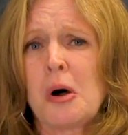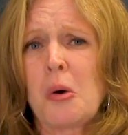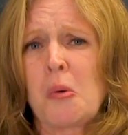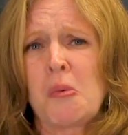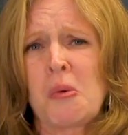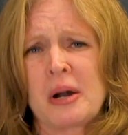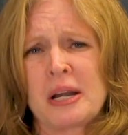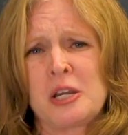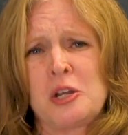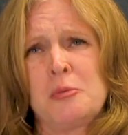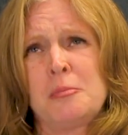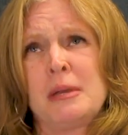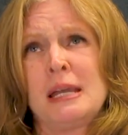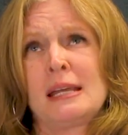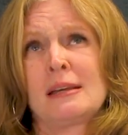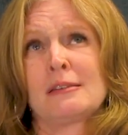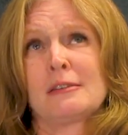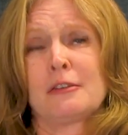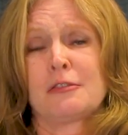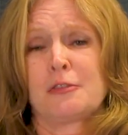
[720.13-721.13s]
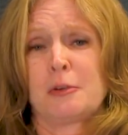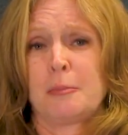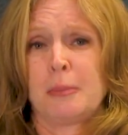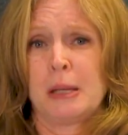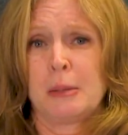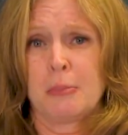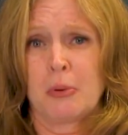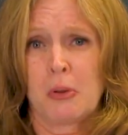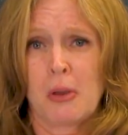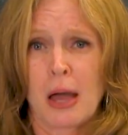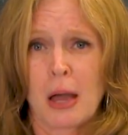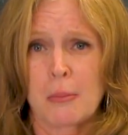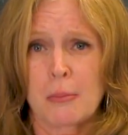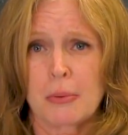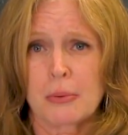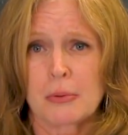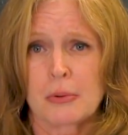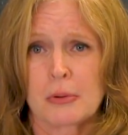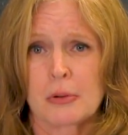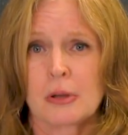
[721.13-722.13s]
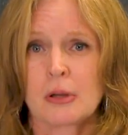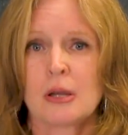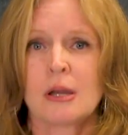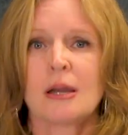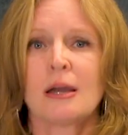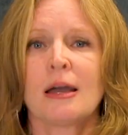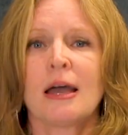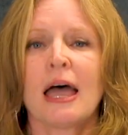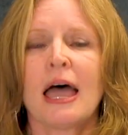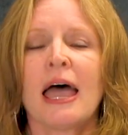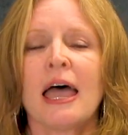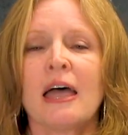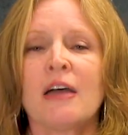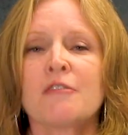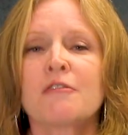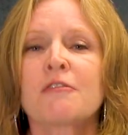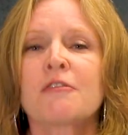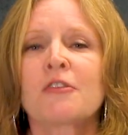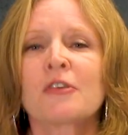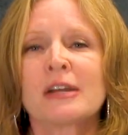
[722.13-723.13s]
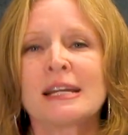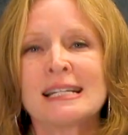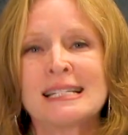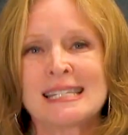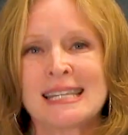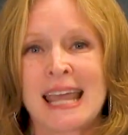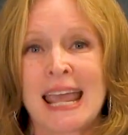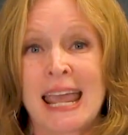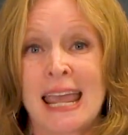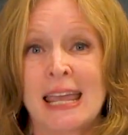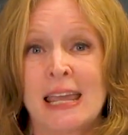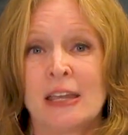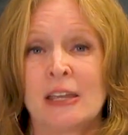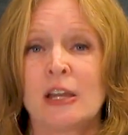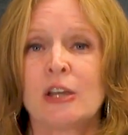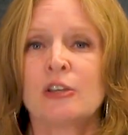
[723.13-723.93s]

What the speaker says: What do you mean lift people up? Every day,